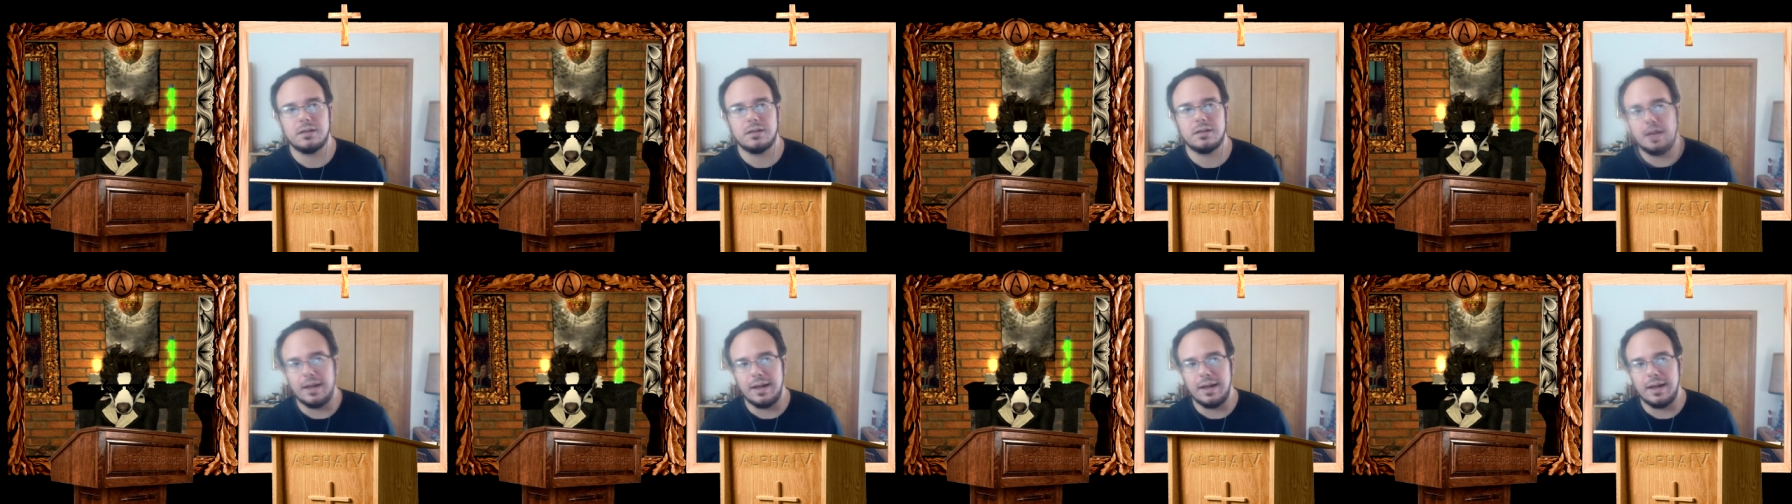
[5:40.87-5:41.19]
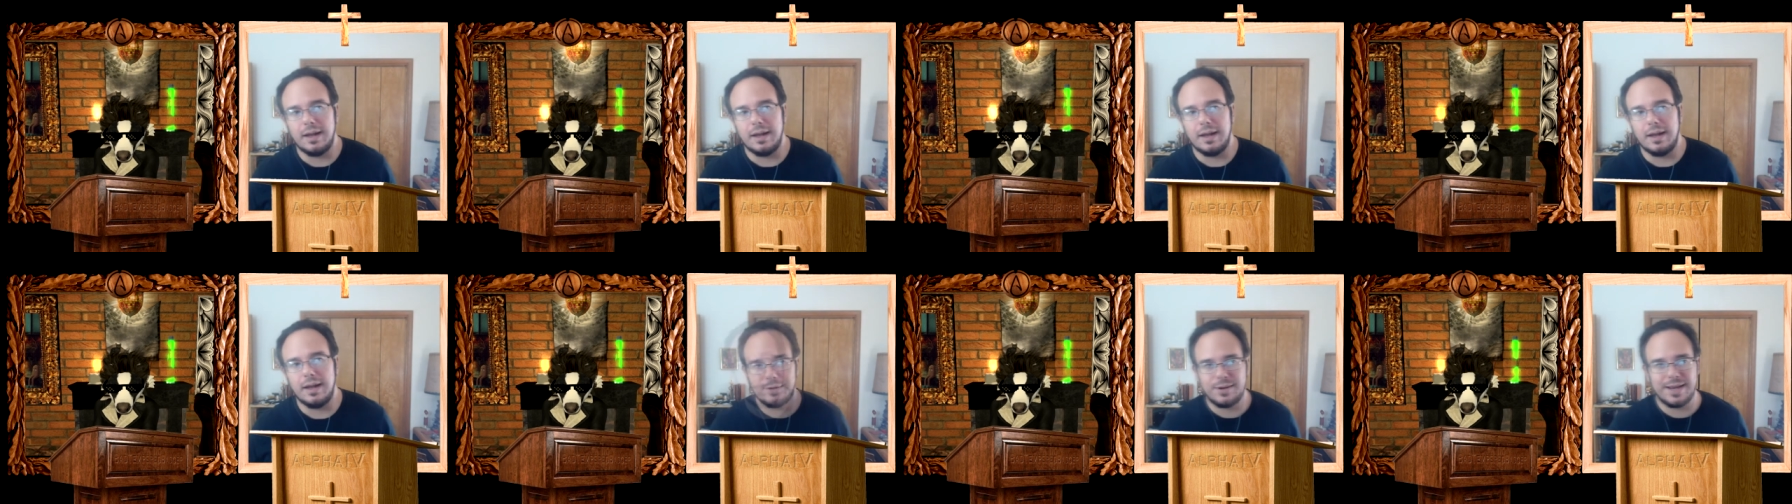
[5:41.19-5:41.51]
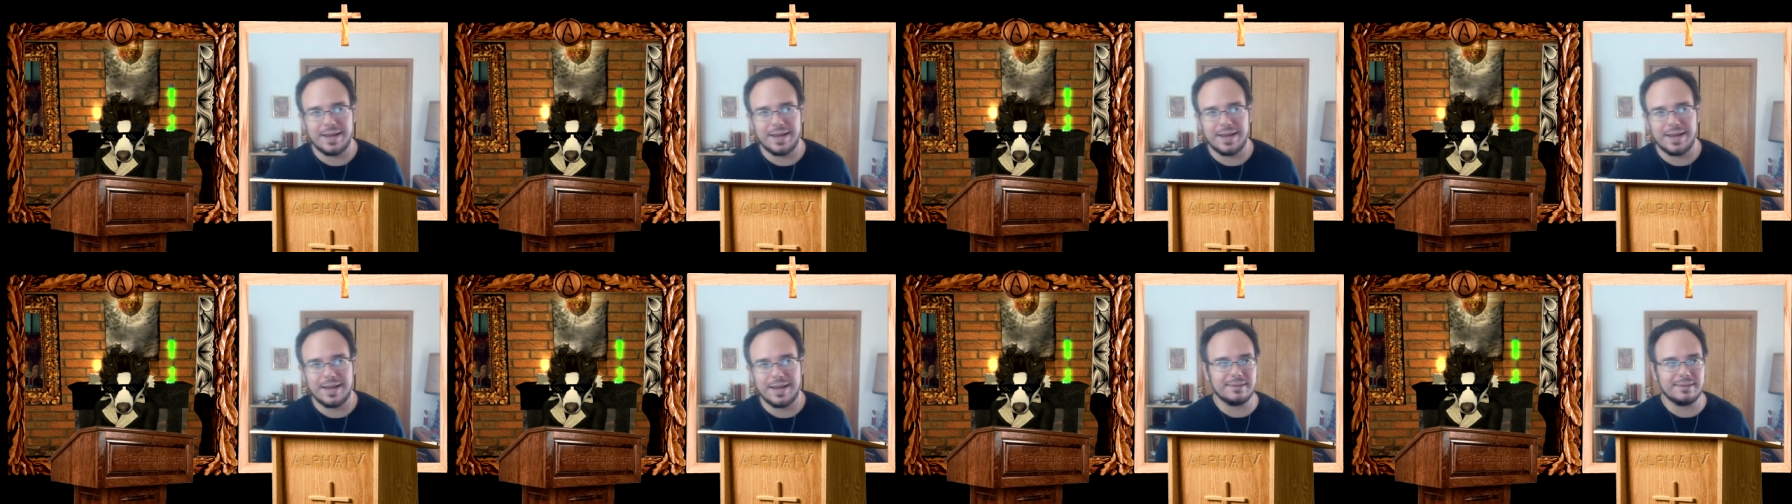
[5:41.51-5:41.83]
And then you
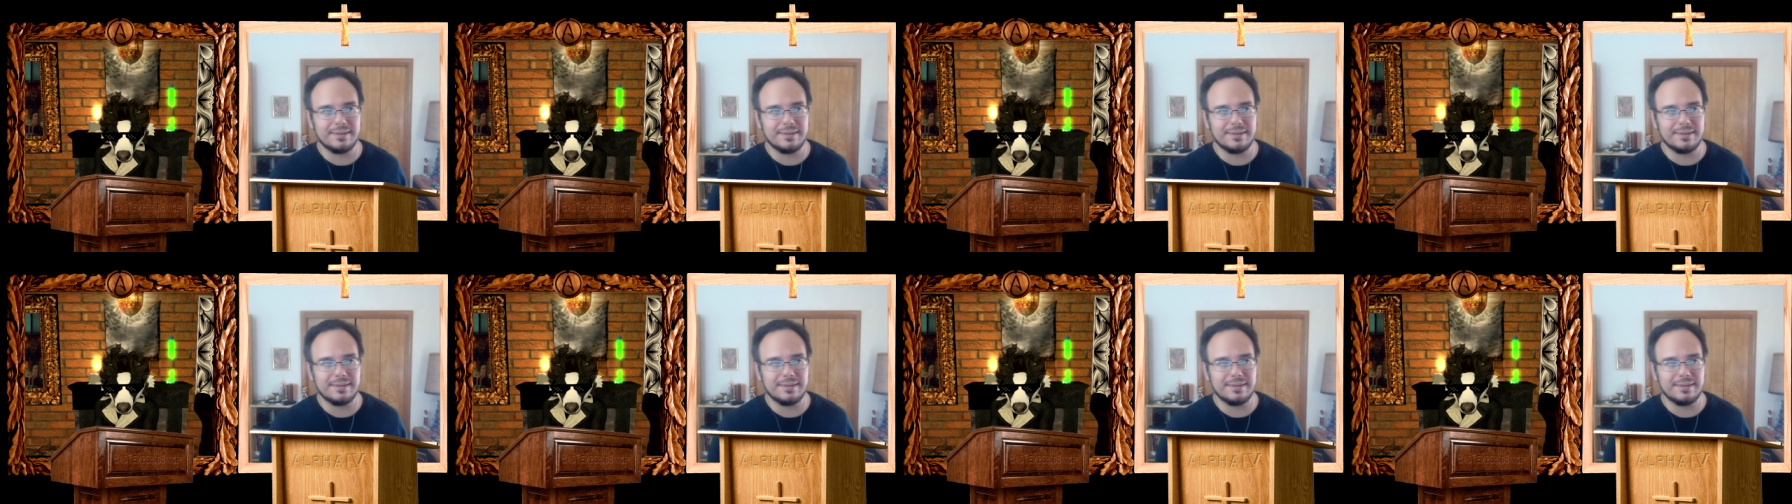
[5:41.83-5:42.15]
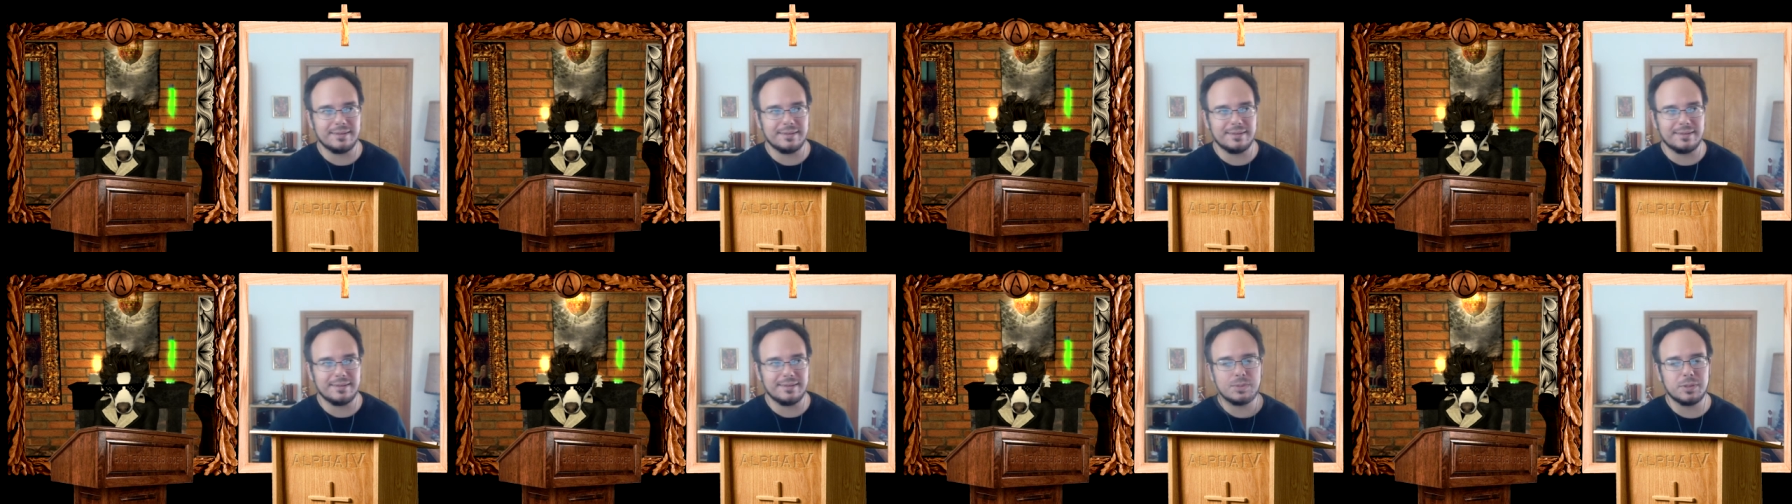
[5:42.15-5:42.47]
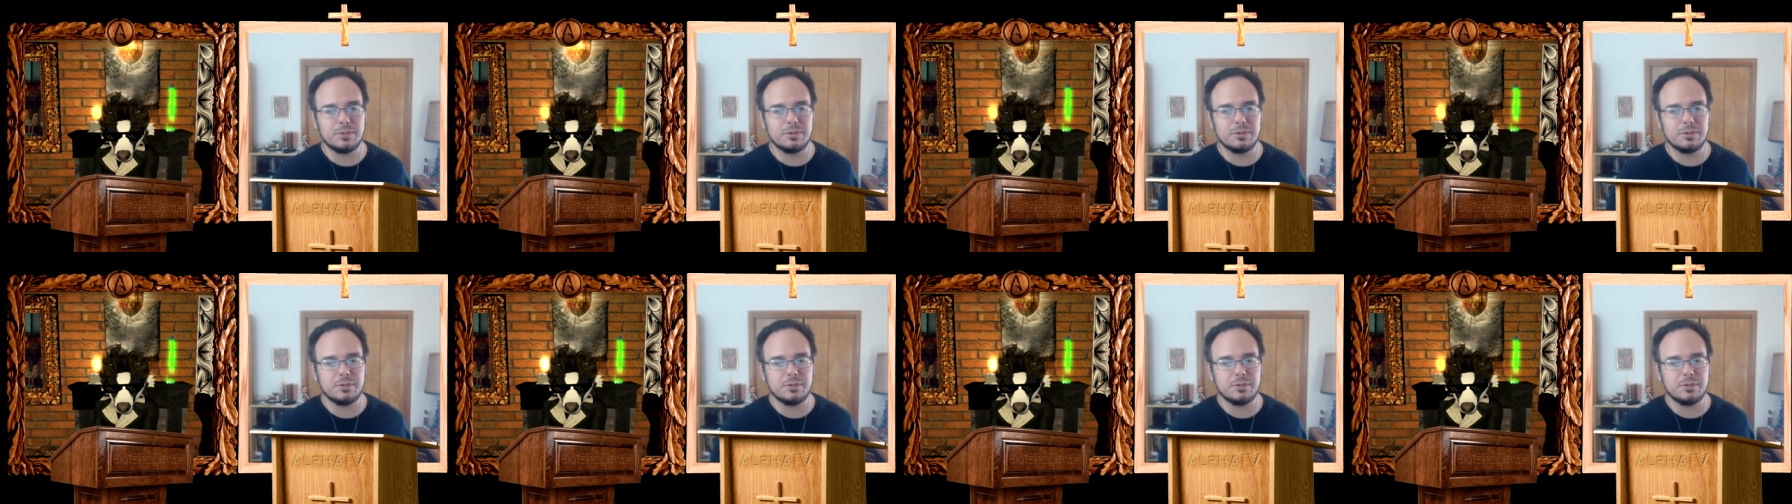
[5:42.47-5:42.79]
had the
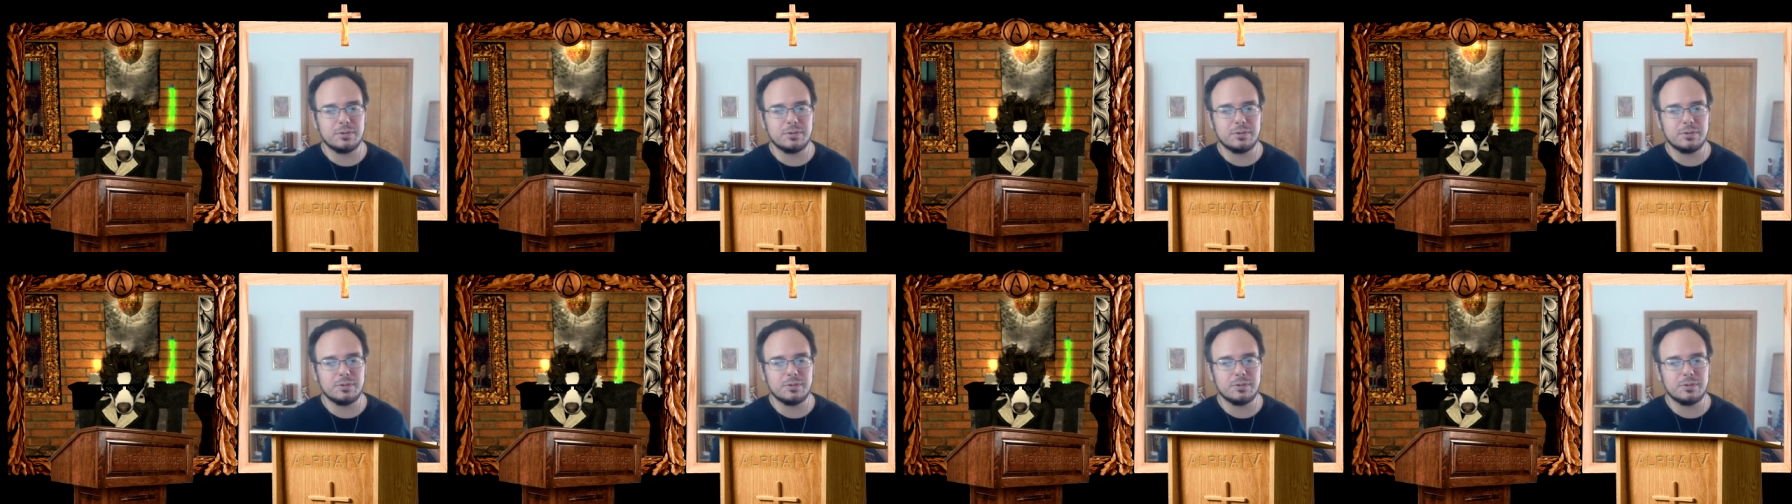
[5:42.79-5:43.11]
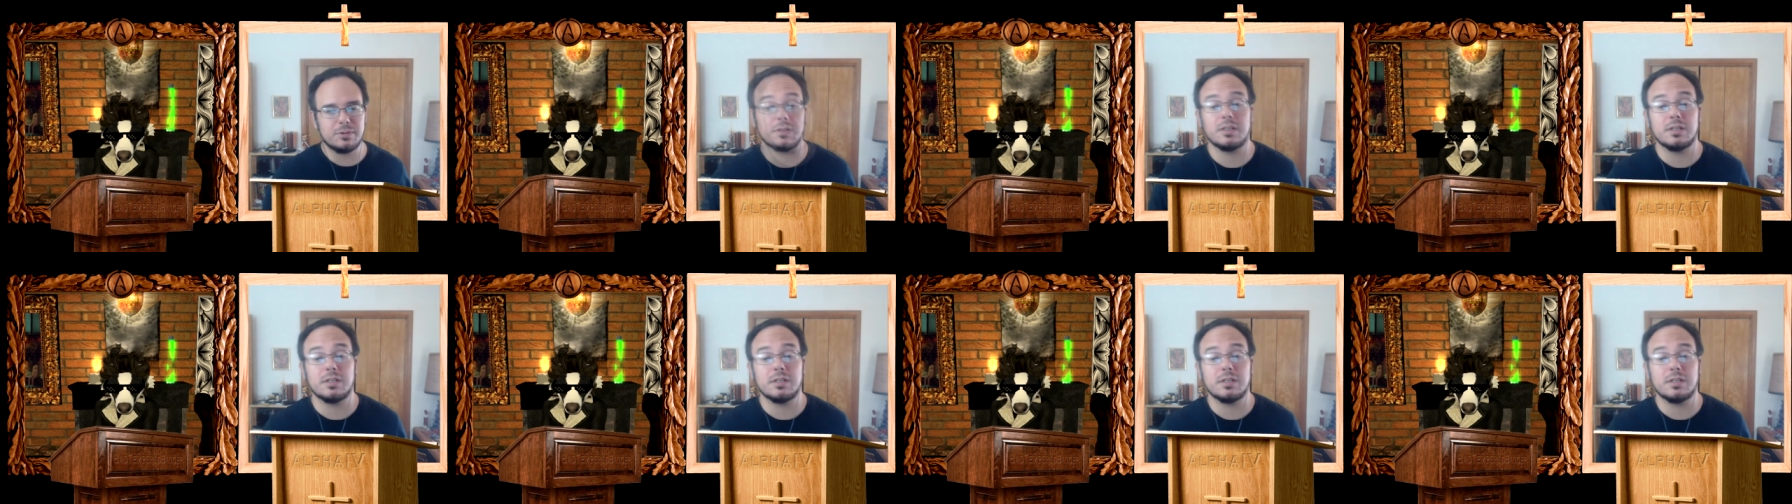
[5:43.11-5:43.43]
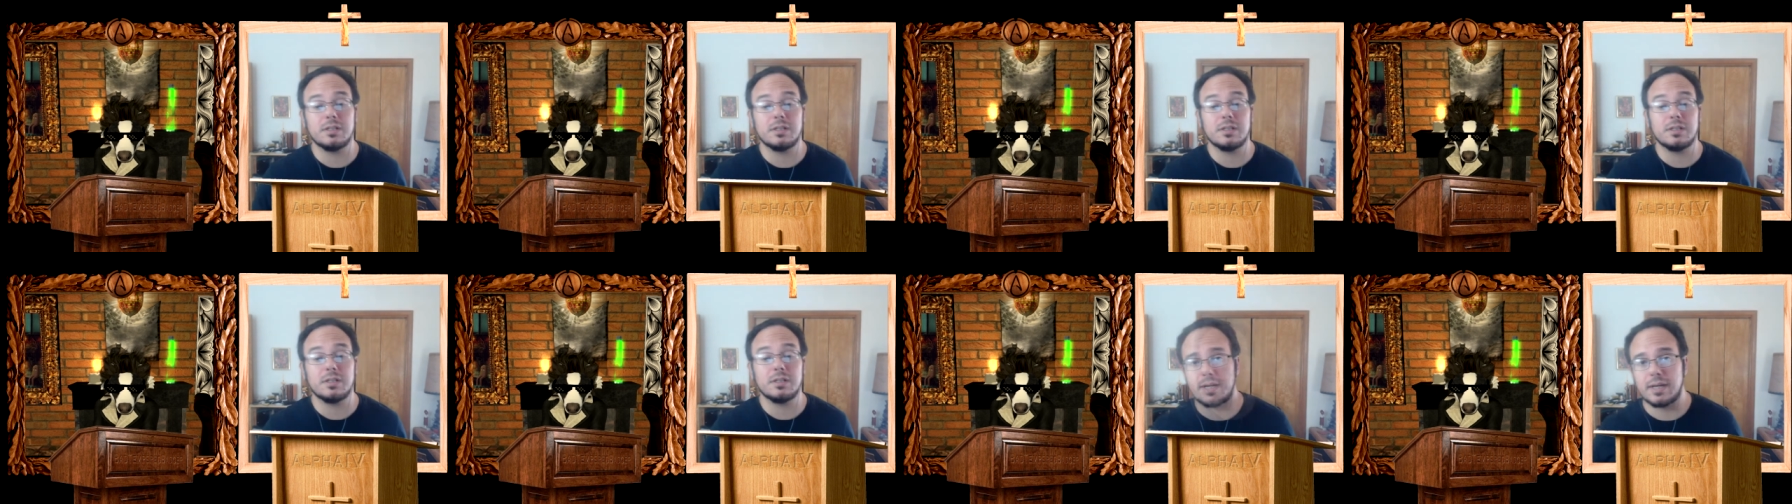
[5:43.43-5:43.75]
conspiratorial
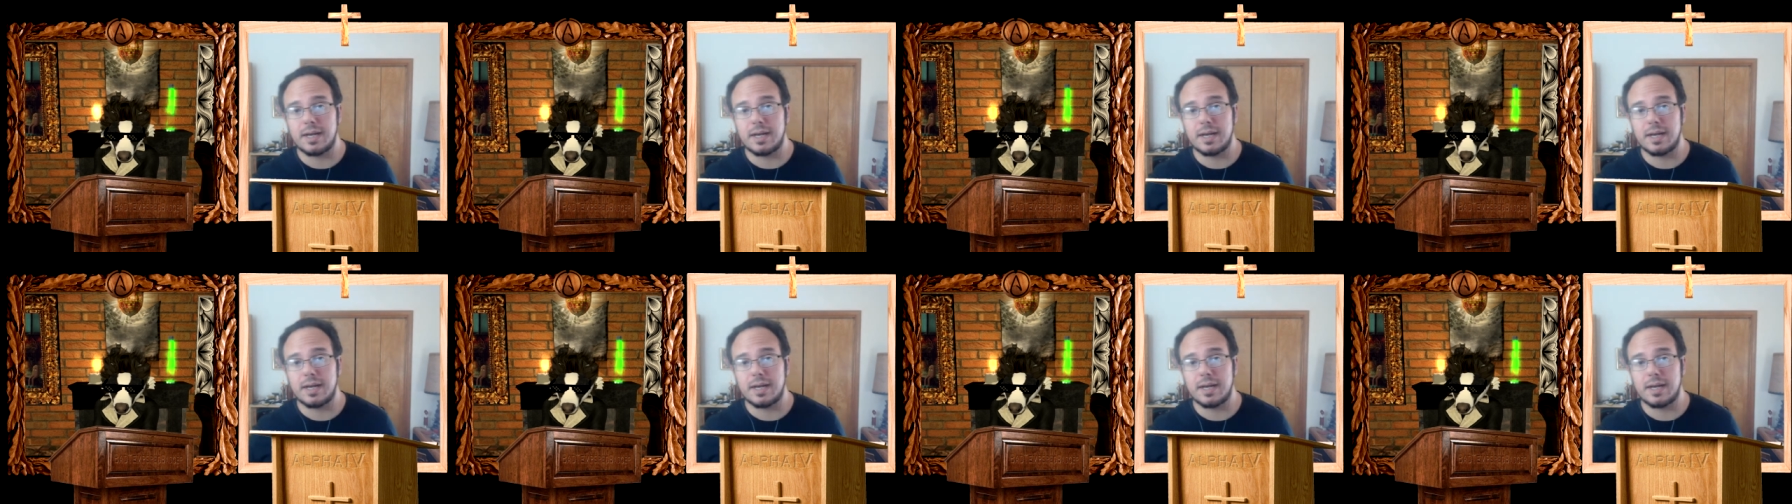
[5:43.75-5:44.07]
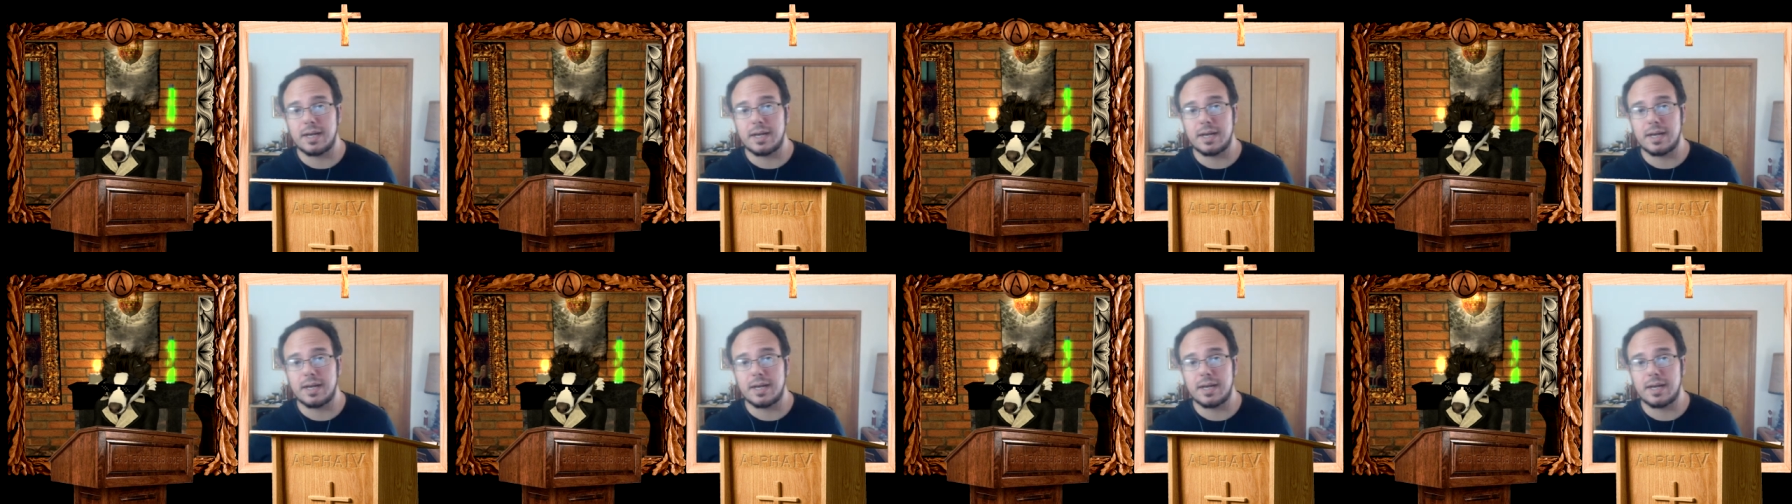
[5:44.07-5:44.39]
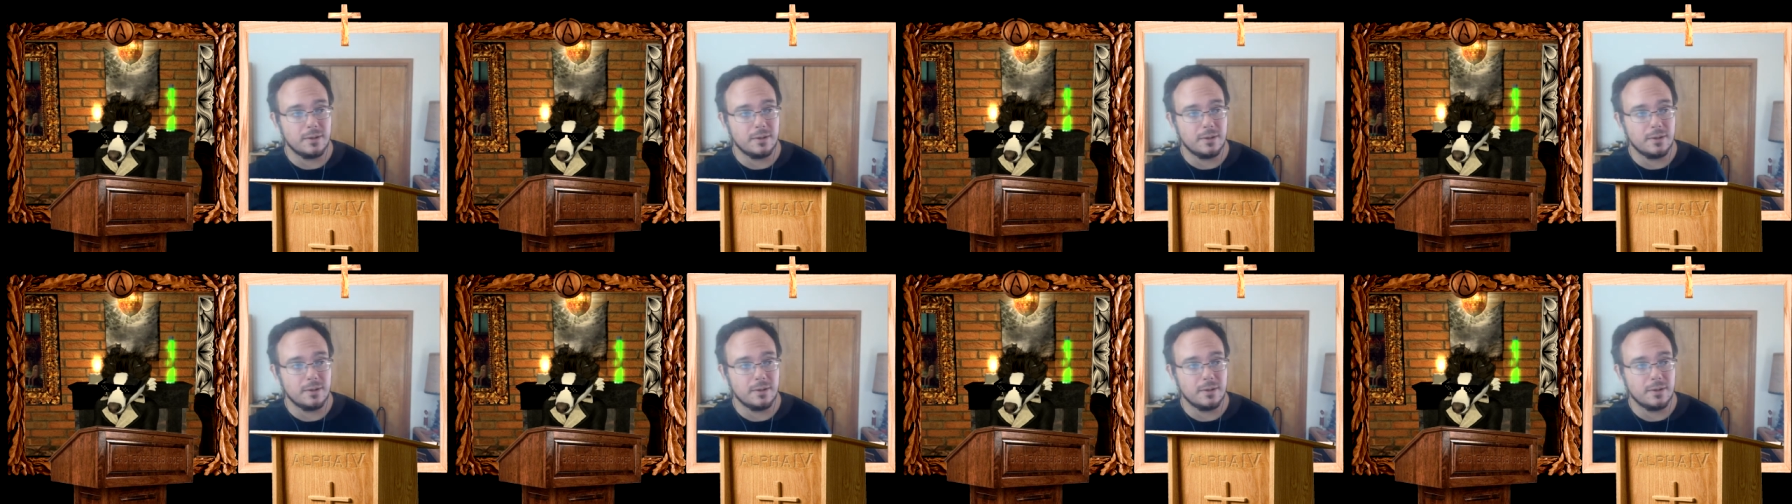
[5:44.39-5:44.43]
religious reaction